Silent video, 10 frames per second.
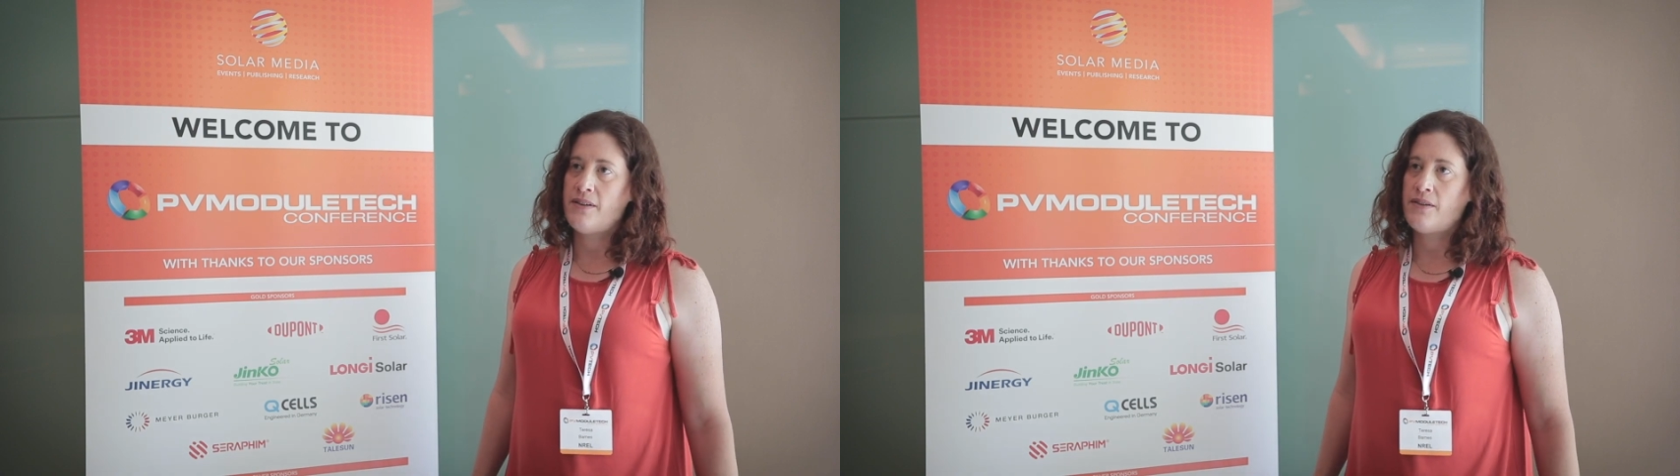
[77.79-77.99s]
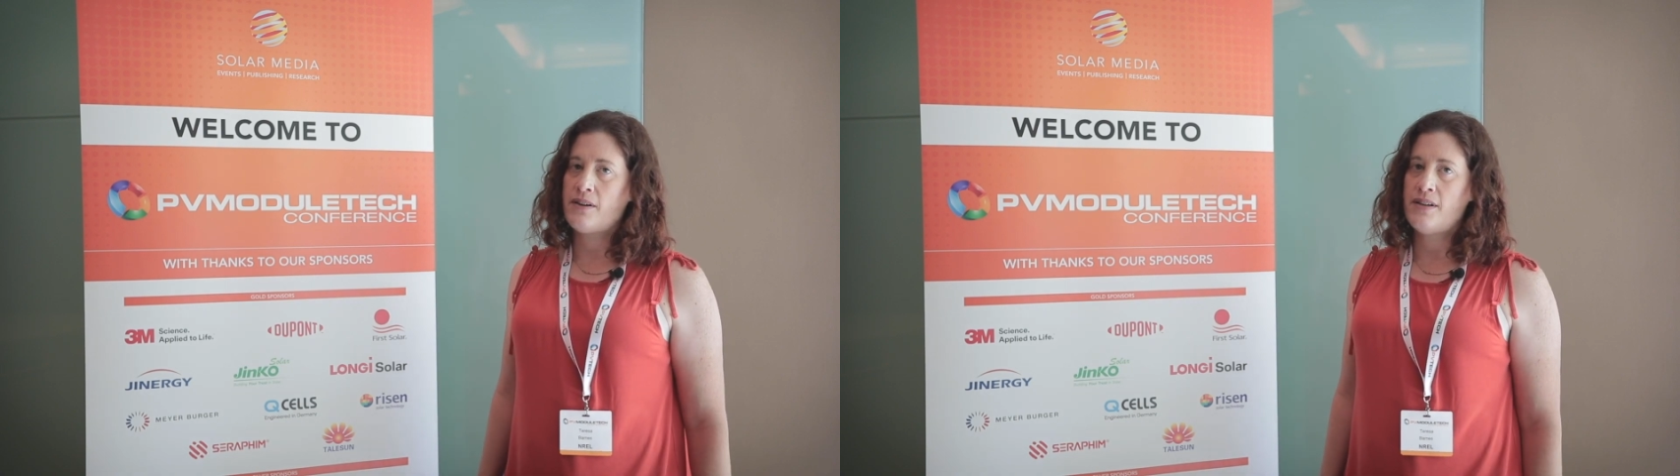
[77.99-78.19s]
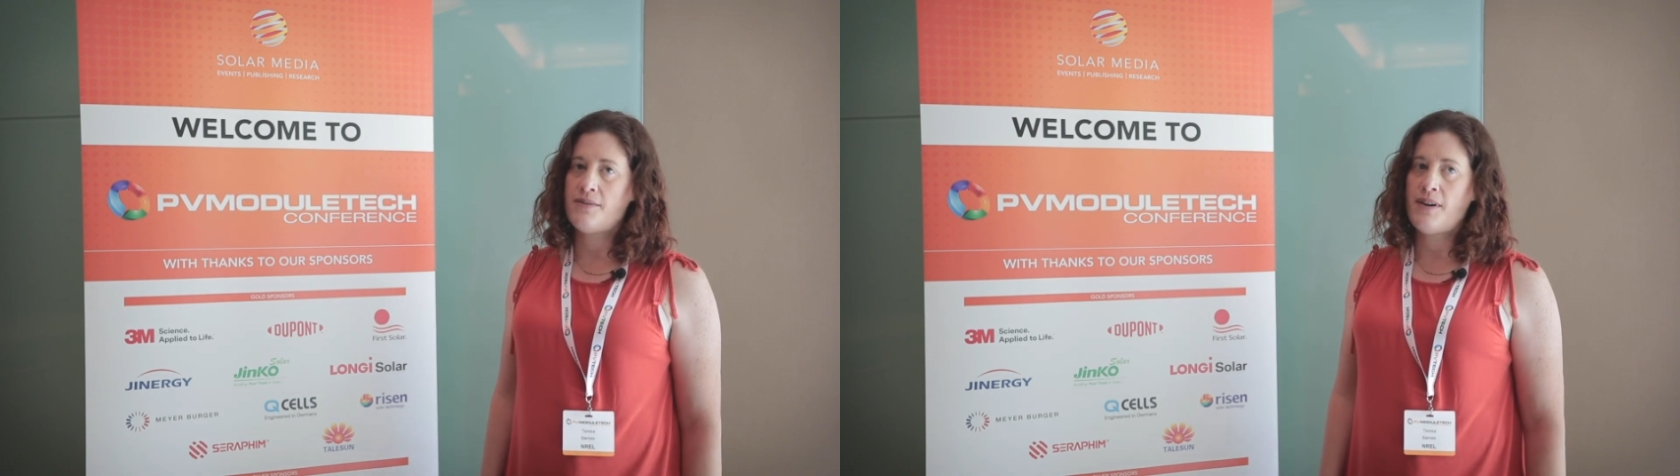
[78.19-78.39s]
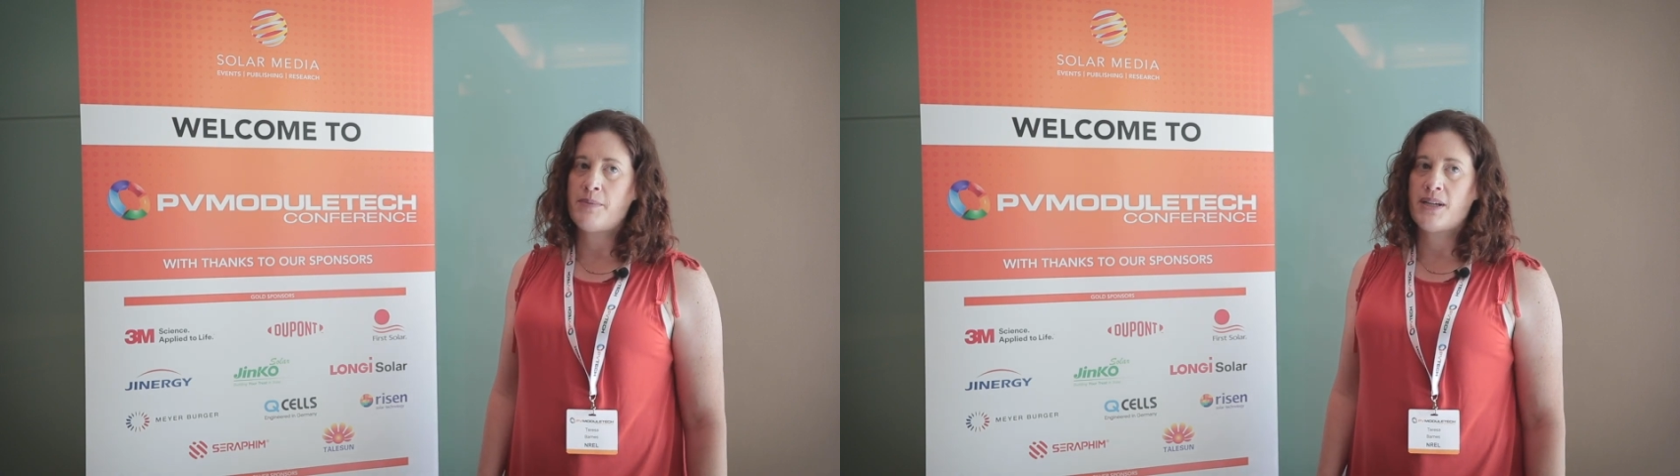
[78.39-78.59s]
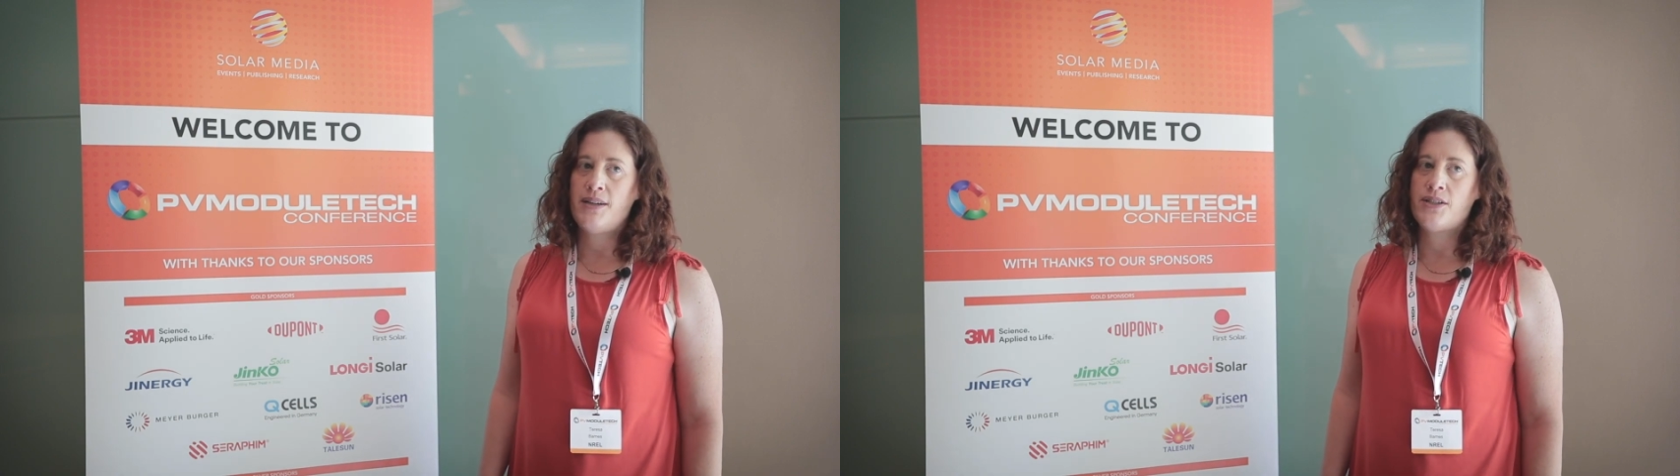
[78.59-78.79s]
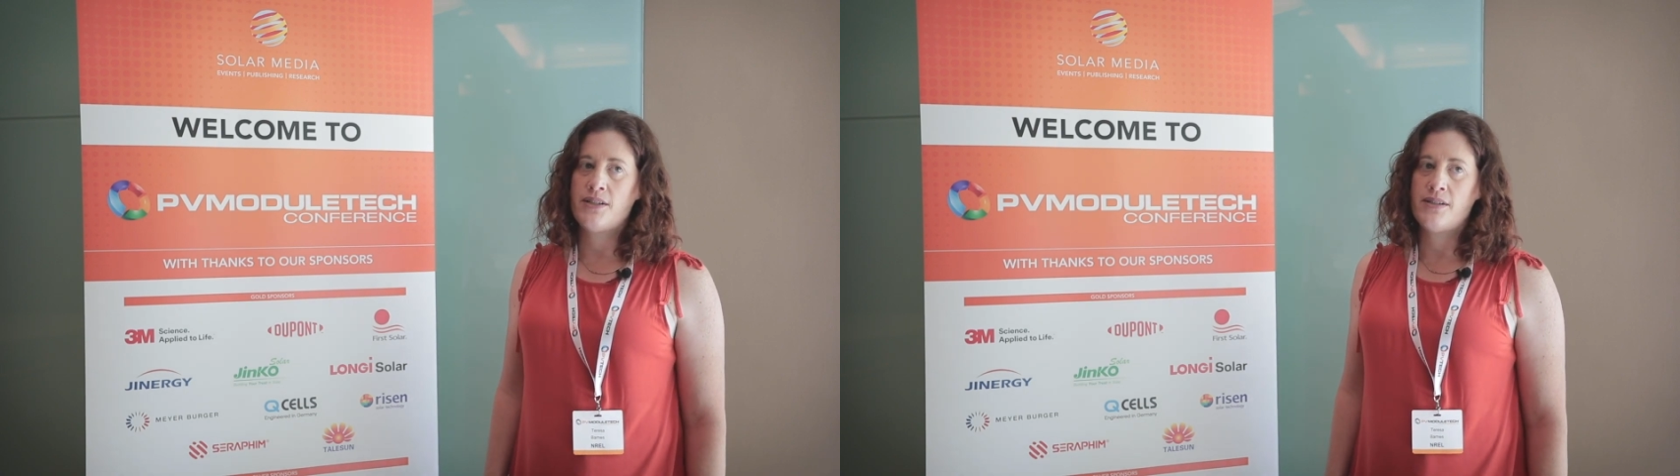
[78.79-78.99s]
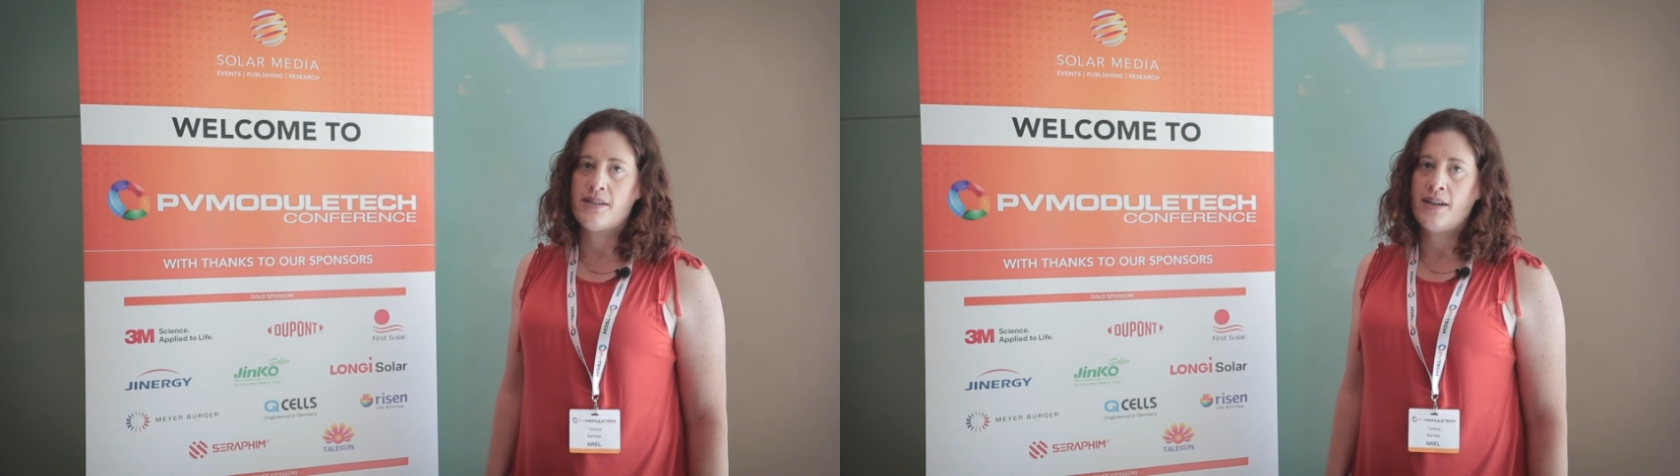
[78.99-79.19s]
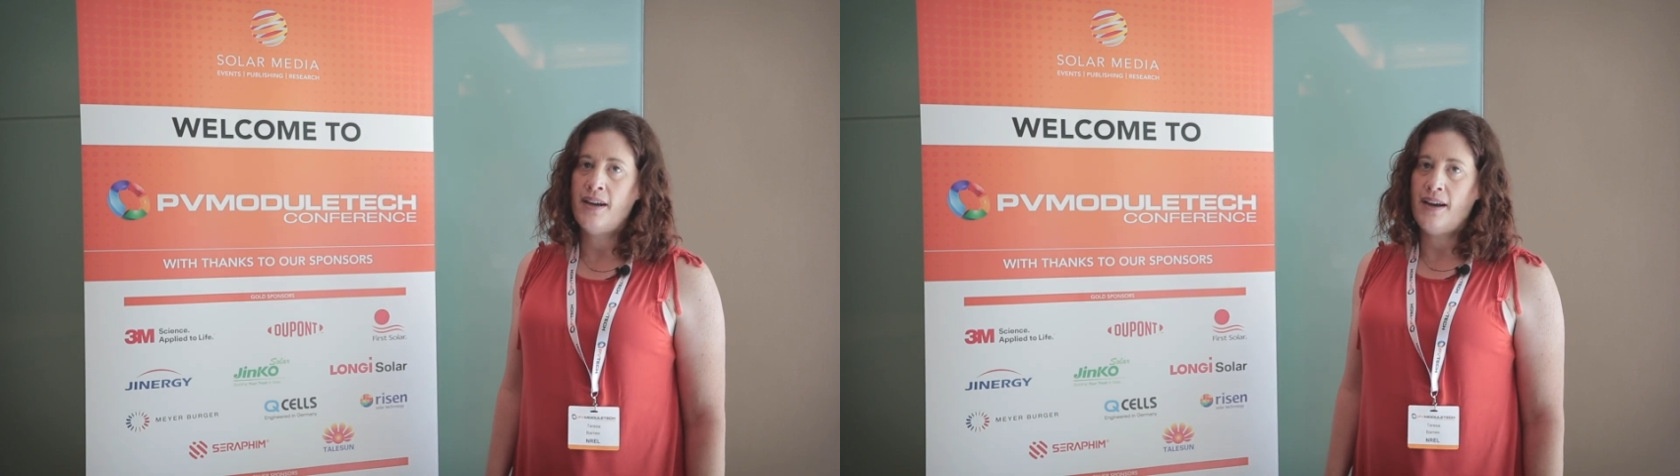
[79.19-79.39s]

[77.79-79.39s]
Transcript: and other kinds of applications,